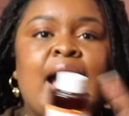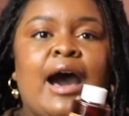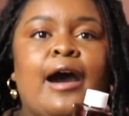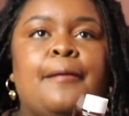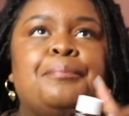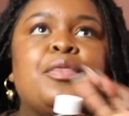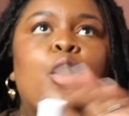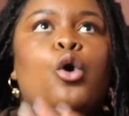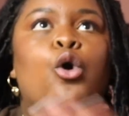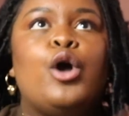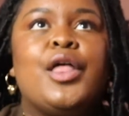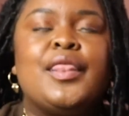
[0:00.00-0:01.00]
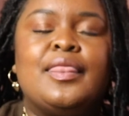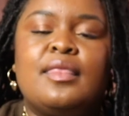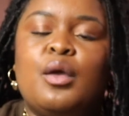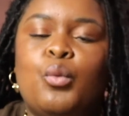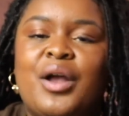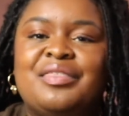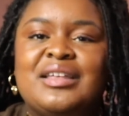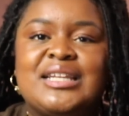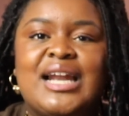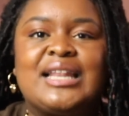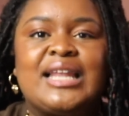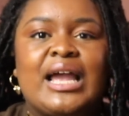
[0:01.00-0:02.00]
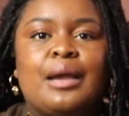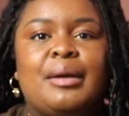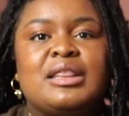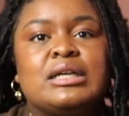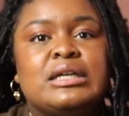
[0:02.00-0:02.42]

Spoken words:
One thing that I like about